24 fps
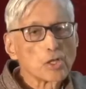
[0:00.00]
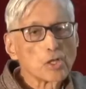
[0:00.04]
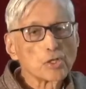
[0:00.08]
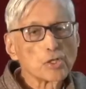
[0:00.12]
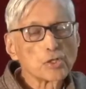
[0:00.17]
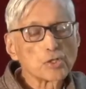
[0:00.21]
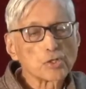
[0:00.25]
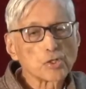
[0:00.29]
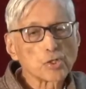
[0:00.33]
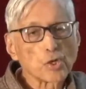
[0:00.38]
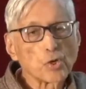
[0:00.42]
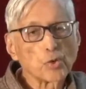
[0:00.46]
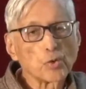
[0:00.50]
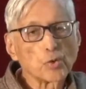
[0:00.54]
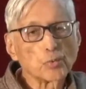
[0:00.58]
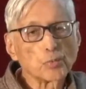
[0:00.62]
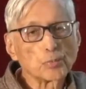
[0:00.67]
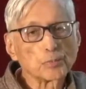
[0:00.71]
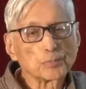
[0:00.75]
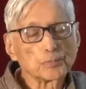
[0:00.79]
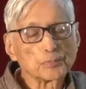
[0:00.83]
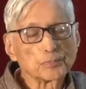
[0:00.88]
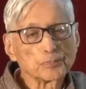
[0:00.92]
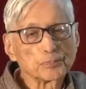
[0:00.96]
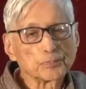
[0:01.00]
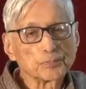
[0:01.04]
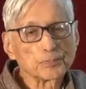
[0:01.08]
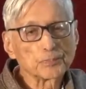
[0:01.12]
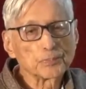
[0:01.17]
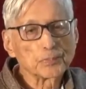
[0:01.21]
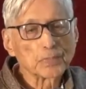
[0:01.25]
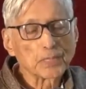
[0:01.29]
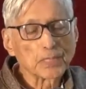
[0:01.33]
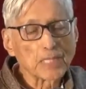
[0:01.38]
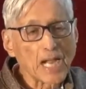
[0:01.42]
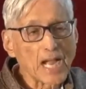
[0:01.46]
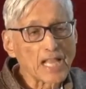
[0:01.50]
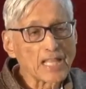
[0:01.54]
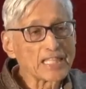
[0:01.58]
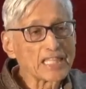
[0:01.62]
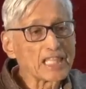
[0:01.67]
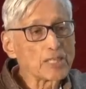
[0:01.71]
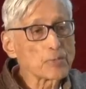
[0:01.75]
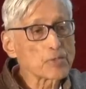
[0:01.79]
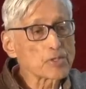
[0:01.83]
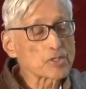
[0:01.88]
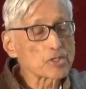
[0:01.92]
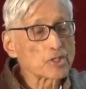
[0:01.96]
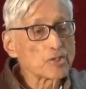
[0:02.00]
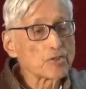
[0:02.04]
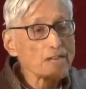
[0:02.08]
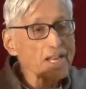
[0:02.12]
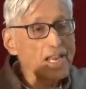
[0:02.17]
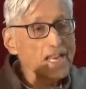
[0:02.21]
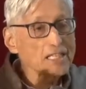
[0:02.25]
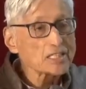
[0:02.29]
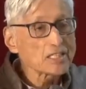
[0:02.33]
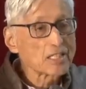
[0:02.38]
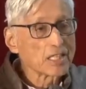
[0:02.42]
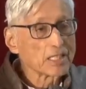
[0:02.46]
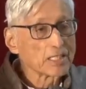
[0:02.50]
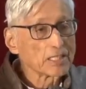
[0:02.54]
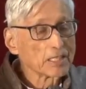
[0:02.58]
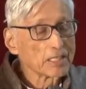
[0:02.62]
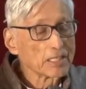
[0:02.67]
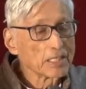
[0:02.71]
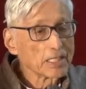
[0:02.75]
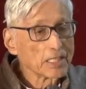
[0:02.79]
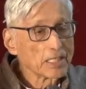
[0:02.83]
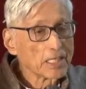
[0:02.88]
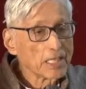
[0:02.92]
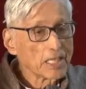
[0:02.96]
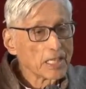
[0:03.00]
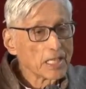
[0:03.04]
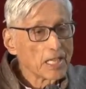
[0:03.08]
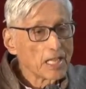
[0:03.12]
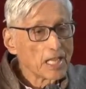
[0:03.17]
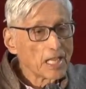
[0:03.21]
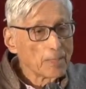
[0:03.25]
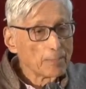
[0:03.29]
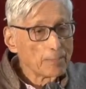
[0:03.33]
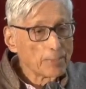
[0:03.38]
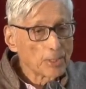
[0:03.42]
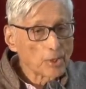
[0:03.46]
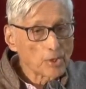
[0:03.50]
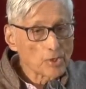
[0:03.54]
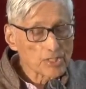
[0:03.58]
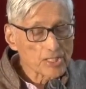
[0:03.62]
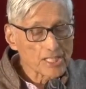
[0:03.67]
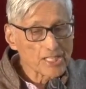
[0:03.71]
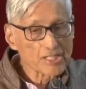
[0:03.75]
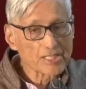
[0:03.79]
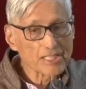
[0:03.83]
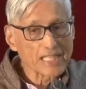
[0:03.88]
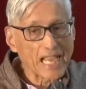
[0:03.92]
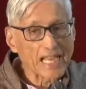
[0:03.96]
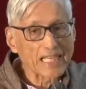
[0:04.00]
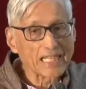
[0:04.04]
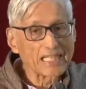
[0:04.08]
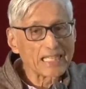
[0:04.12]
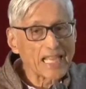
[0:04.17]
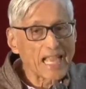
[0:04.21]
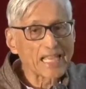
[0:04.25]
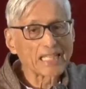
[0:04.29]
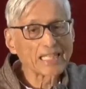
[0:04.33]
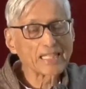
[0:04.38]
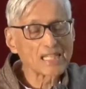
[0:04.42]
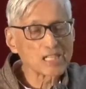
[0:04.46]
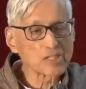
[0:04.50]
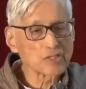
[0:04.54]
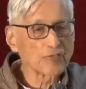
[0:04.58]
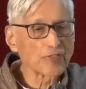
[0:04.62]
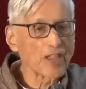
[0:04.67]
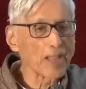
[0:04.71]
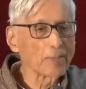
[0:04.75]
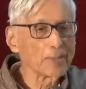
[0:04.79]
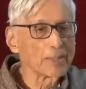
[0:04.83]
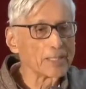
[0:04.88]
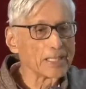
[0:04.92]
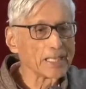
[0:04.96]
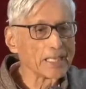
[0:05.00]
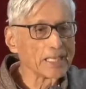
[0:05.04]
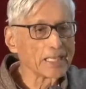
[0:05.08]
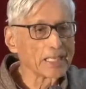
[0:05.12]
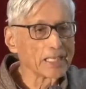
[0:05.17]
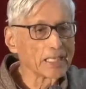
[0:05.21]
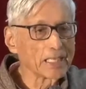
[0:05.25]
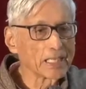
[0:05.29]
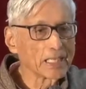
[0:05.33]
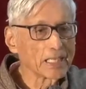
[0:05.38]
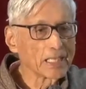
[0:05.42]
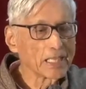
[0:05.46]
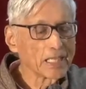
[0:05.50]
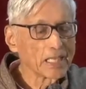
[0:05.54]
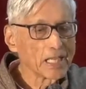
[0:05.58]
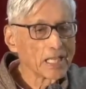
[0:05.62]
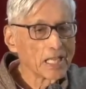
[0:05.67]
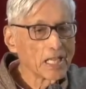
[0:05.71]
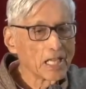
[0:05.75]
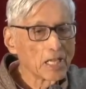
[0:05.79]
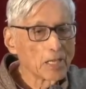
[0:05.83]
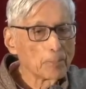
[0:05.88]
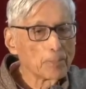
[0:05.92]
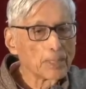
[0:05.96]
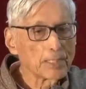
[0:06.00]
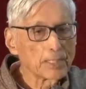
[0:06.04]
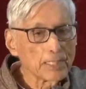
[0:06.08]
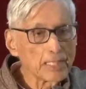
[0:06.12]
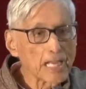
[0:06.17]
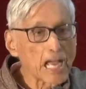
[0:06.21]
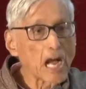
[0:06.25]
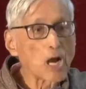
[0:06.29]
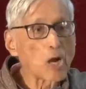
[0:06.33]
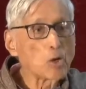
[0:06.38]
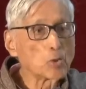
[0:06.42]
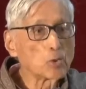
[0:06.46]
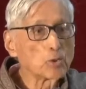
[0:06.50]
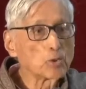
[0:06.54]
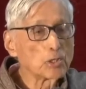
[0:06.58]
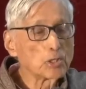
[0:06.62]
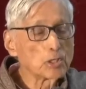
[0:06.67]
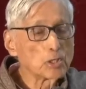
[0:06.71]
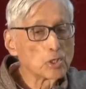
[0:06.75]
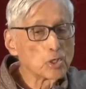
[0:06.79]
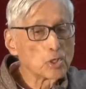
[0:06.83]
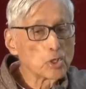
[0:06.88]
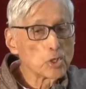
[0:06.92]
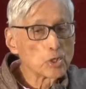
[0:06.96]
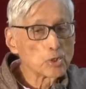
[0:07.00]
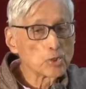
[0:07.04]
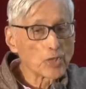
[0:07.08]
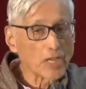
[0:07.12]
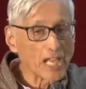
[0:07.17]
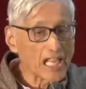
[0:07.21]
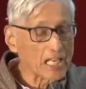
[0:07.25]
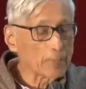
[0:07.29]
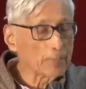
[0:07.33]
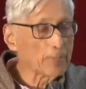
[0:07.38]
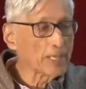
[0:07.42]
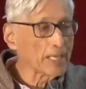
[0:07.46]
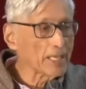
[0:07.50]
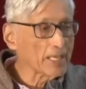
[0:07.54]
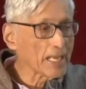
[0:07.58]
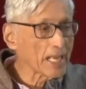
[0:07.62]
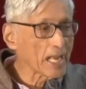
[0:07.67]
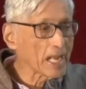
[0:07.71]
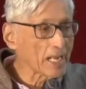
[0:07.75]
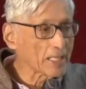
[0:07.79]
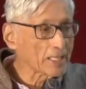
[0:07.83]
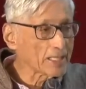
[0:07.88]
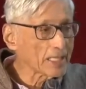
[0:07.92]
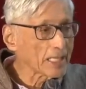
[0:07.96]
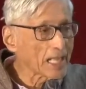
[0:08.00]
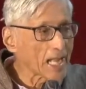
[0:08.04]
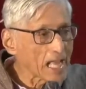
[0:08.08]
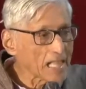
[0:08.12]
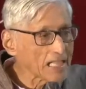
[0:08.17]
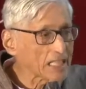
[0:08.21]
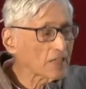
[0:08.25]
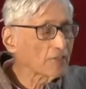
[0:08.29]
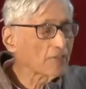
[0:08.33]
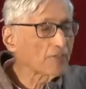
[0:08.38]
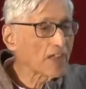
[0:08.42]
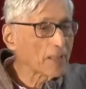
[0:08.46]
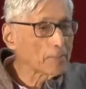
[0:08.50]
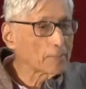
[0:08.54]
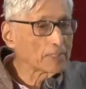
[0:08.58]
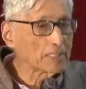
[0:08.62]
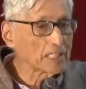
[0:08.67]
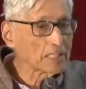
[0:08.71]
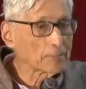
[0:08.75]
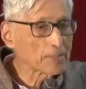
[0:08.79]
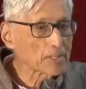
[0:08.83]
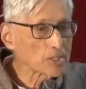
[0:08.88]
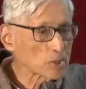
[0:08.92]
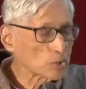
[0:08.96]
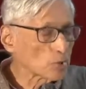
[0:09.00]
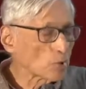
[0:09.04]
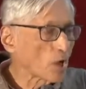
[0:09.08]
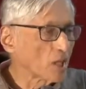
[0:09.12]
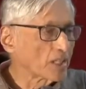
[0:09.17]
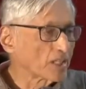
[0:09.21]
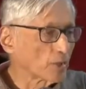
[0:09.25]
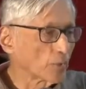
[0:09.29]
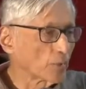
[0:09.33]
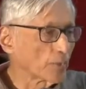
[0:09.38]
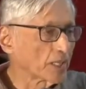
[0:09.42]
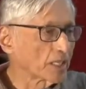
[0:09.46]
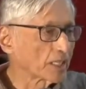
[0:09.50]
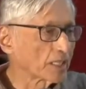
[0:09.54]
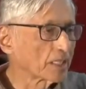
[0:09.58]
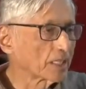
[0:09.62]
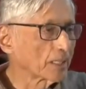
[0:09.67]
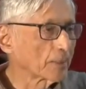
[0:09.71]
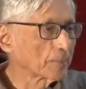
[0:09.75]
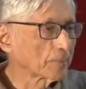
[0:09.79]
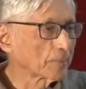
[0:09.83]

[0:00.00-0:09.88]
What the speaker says: So Gandhi was great because he sidelined his family, but now to help India, the Gandhi family must do all the work.